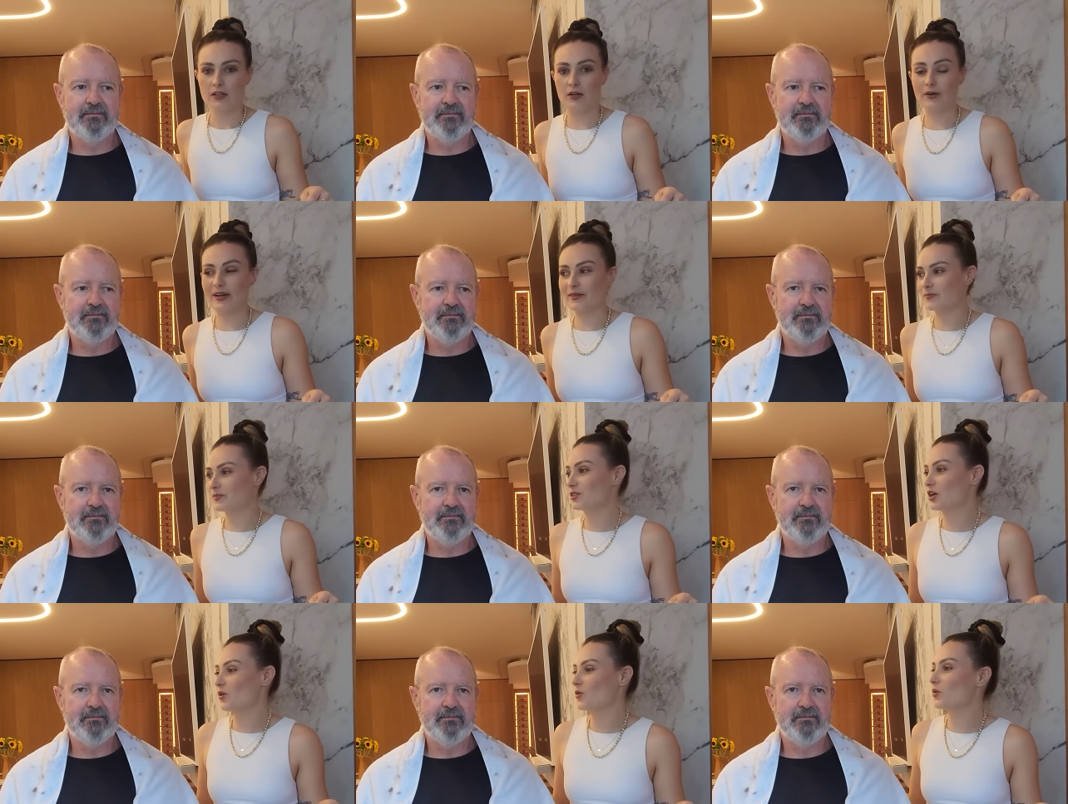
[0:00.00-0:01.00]
Speaker 1: Okay,
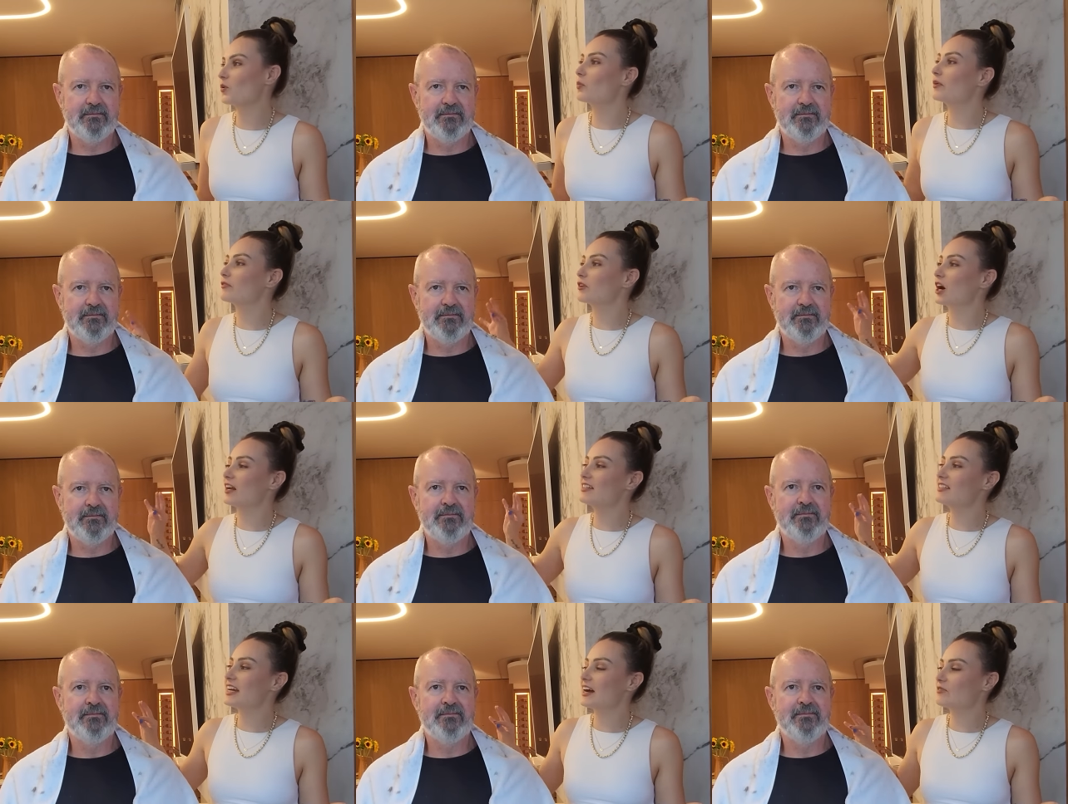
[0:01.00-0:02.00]
so we've
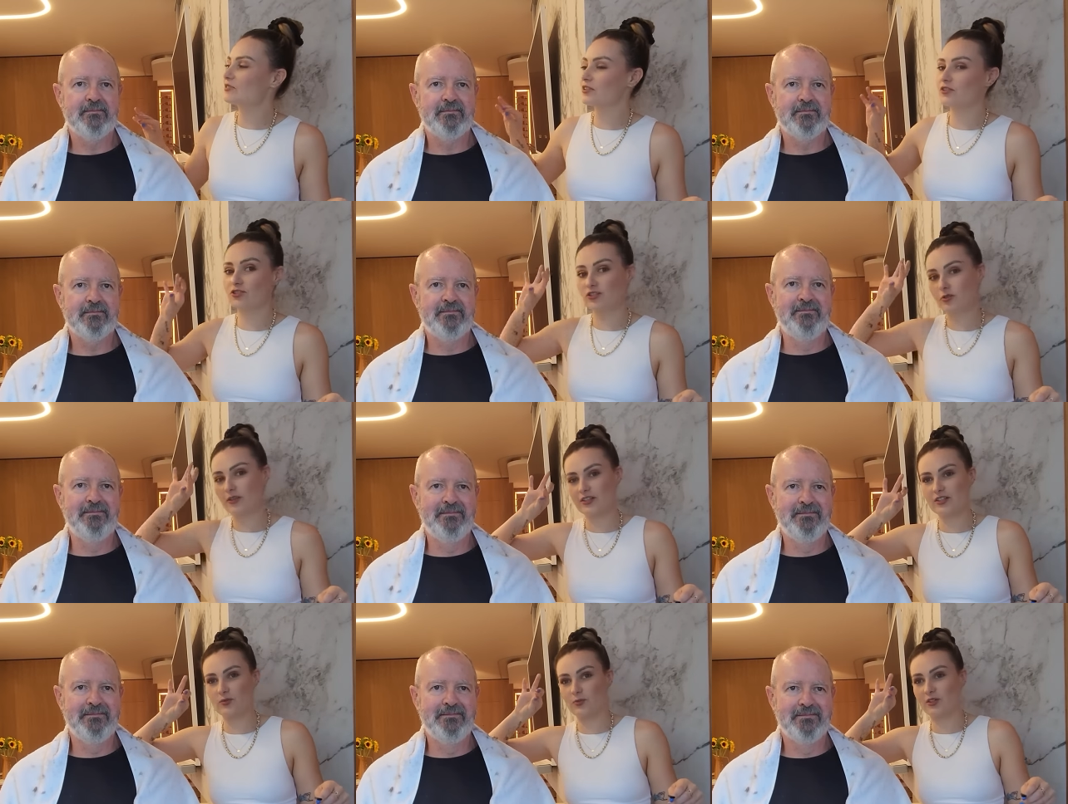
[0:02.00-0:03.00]
gotten down to the
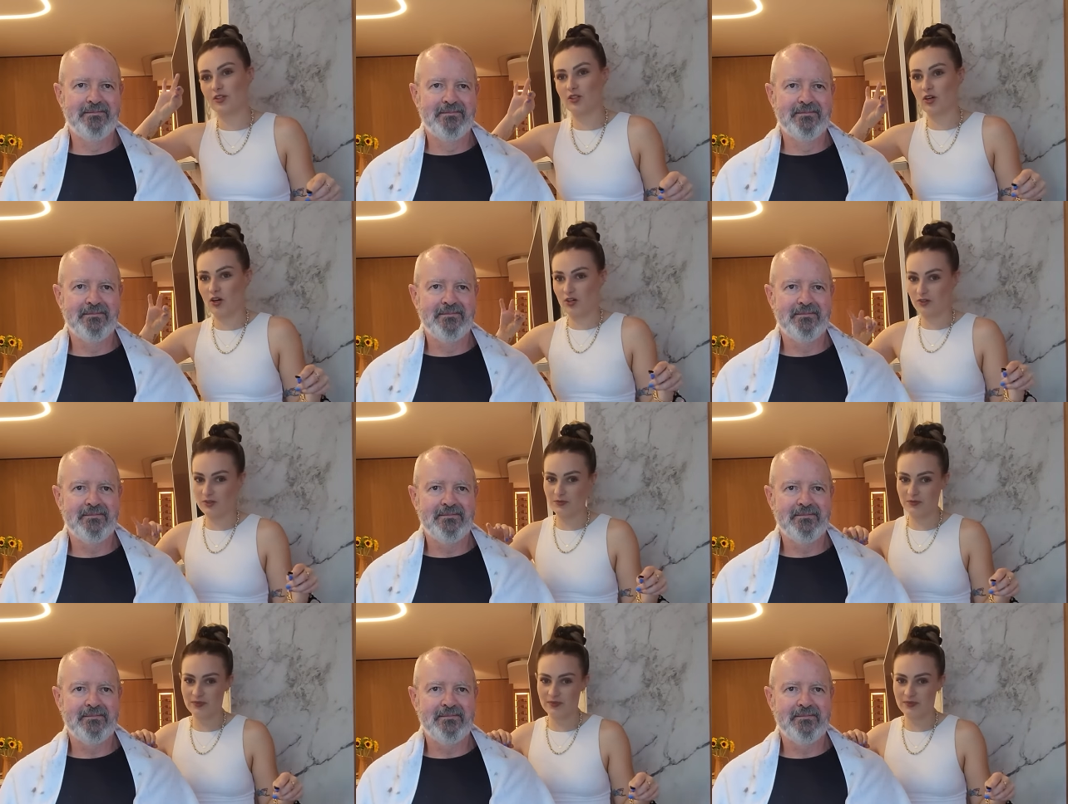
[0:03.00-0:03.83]
shortest with the guard.